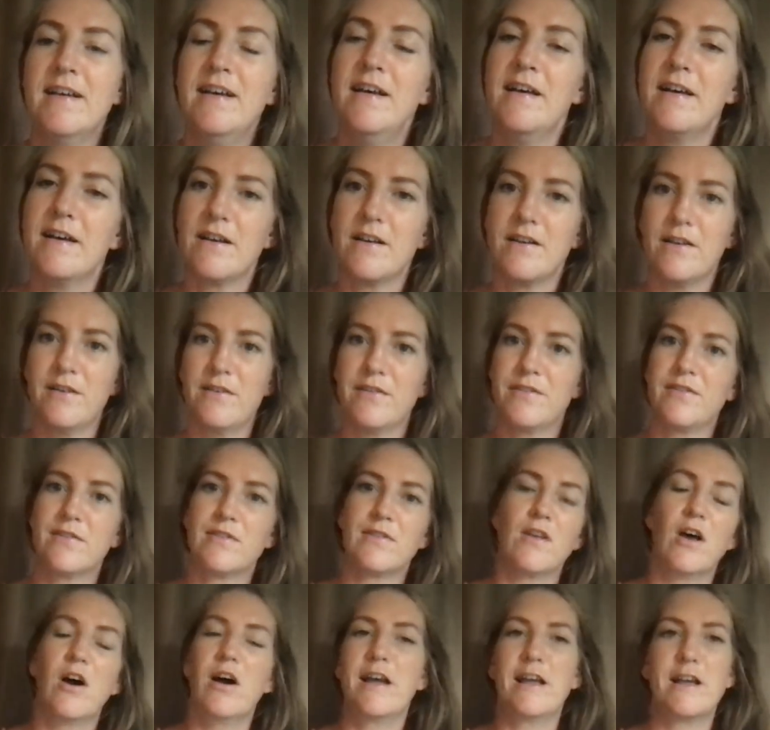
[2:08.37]
because
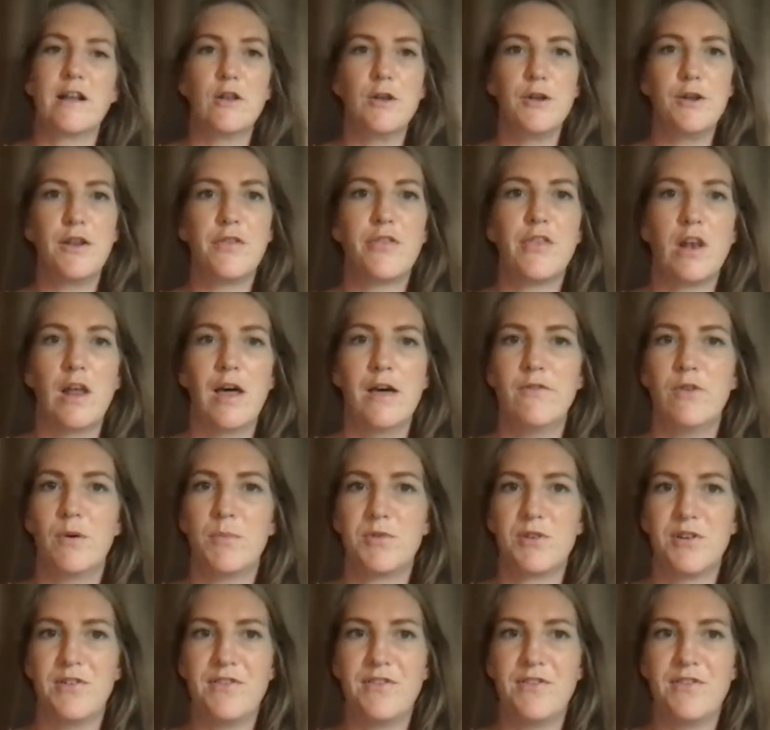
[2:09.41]
I included the live options